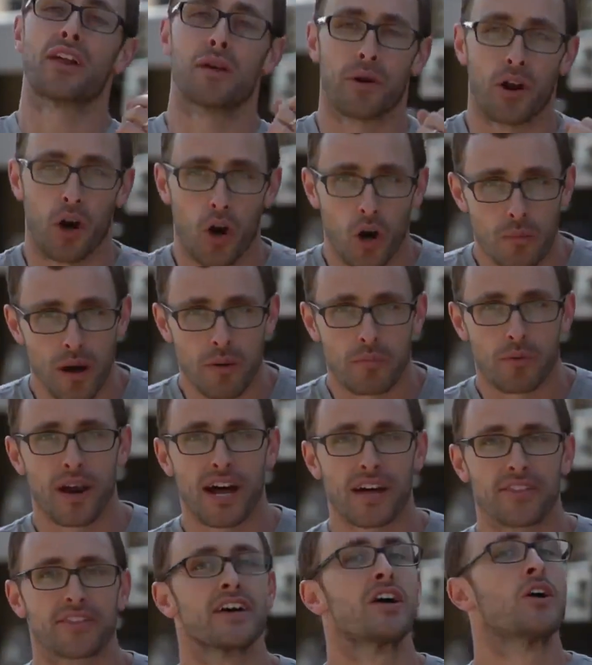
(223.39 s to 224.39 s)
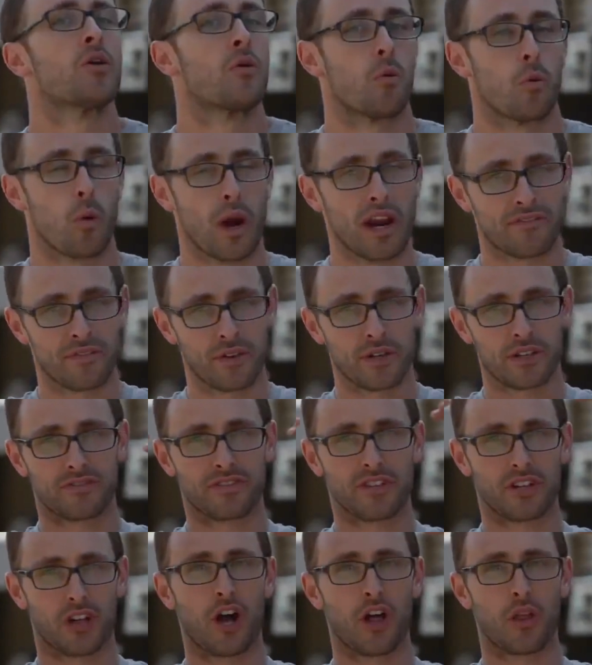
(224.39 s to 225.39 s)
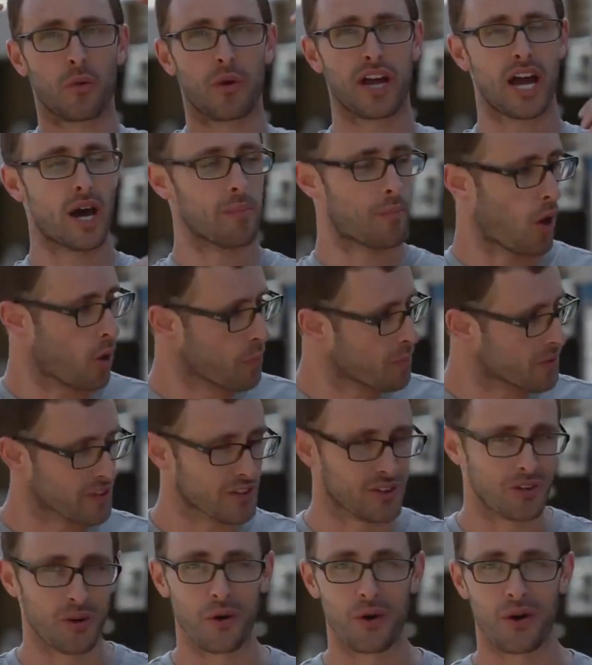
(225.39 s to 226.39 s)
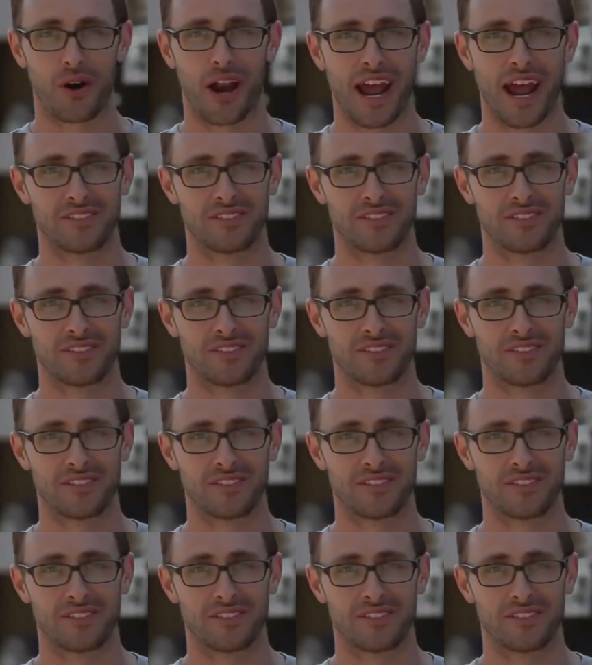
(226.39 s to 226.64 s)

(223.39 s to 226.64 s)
then I'm gonna hold my breath, wait for it to fill all the way up, open the door,